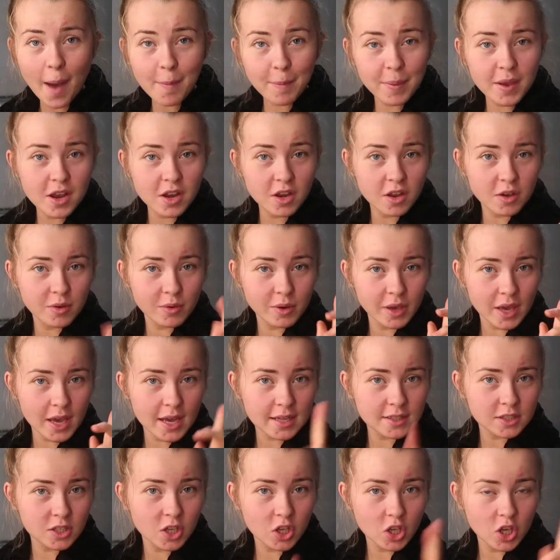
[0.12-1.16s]
Happy New
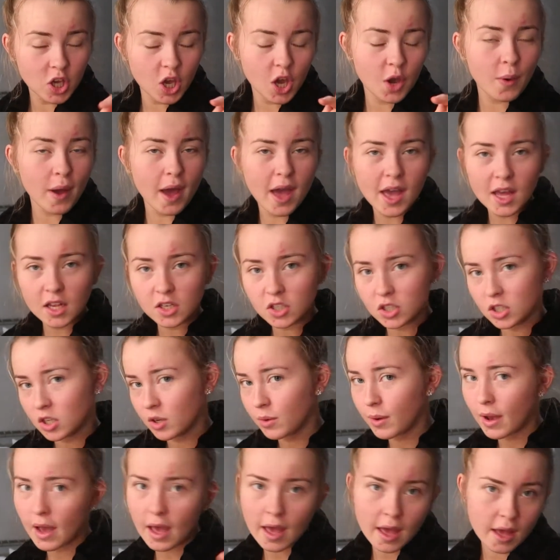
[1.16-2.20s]
Year to you and
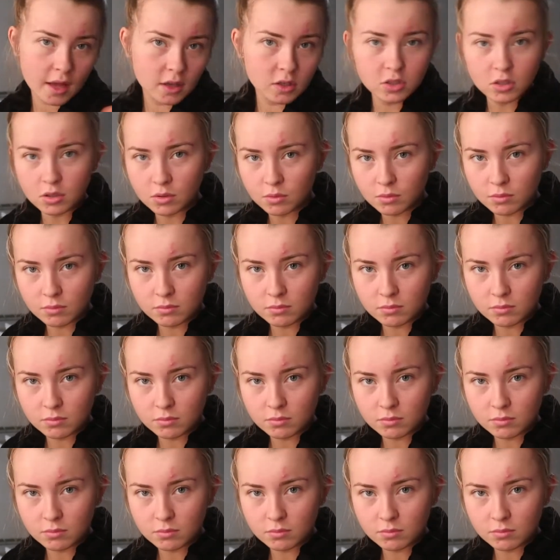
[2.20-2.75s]
you and you.